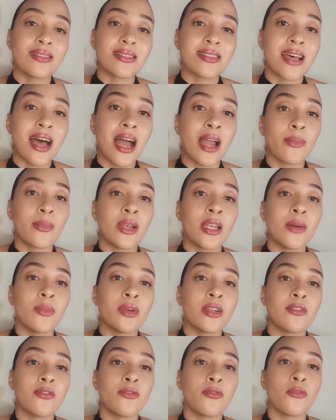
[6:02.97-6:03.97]
time
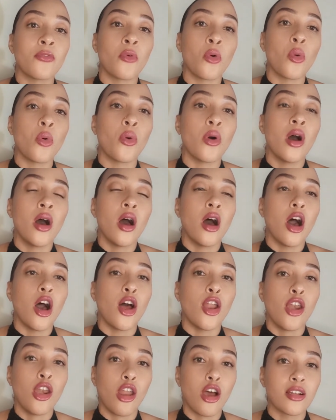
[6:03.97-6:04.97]
limit for
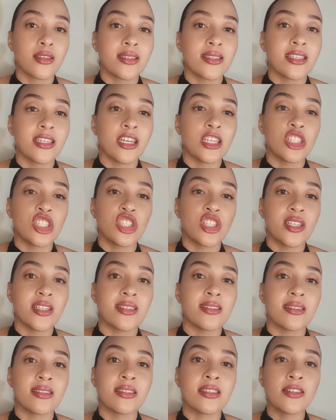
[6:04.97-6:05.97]
allotting a share
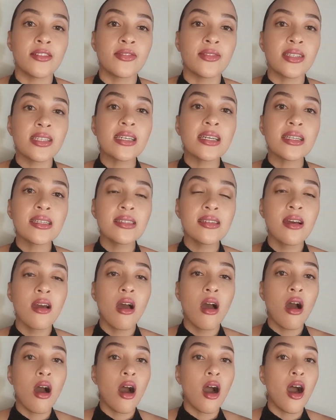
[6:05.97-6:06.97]
certificate.
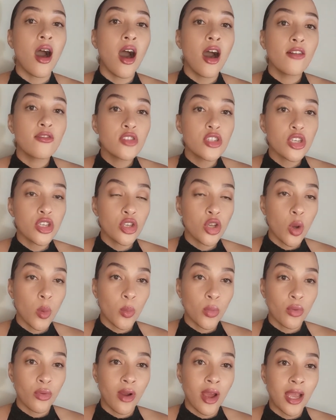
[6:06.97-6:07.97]
After your
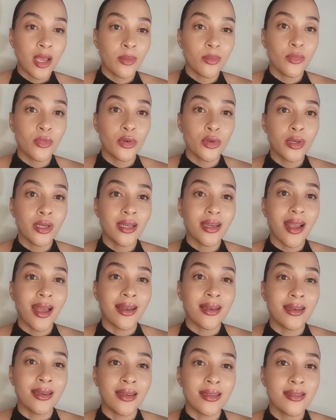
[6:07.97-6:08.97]
primary
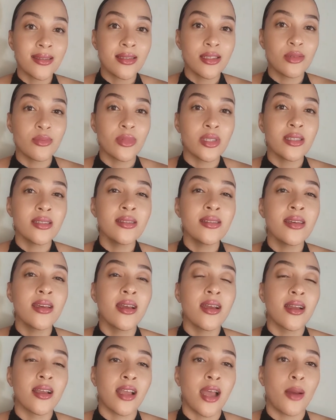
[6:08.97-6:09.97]
enlistment,
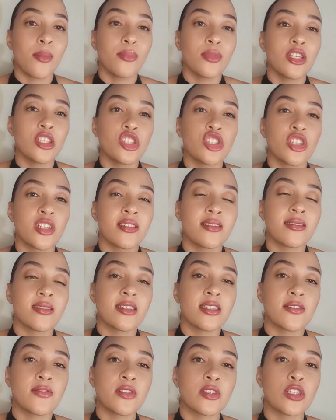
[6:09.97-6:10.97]
company share
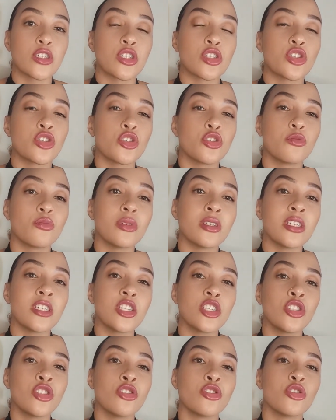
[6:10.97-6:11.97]
certificates should be
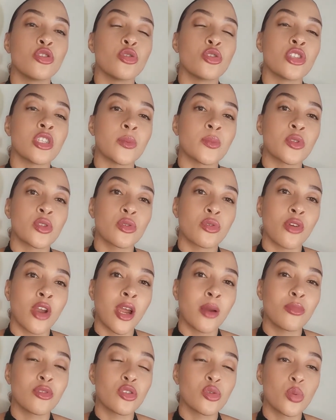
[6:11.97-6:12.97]
issued to
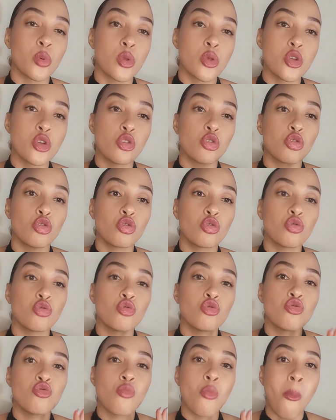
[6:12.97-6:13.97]
subscribers within 2
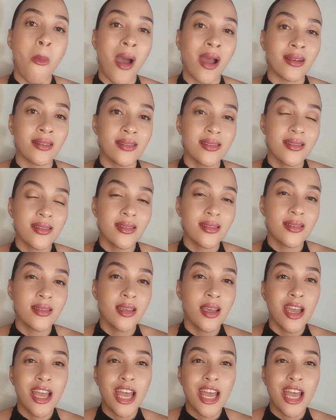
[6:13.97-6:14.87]
months.